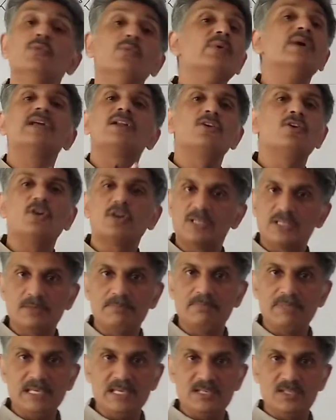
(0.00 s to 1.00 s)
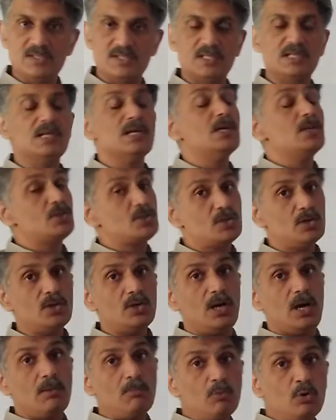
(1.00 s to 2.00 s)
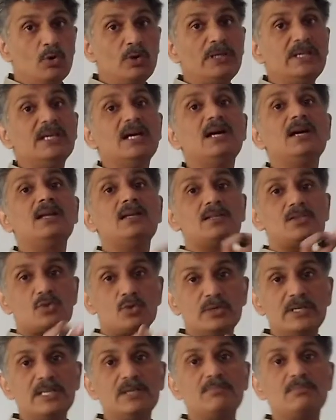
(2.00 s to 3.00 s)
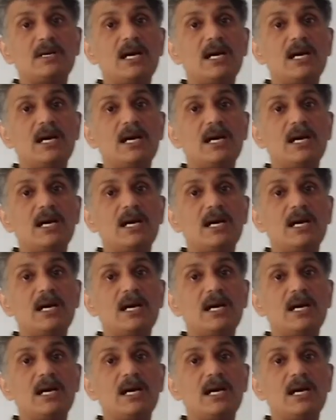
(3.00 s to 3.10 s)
were not a base. So ammonia, sodium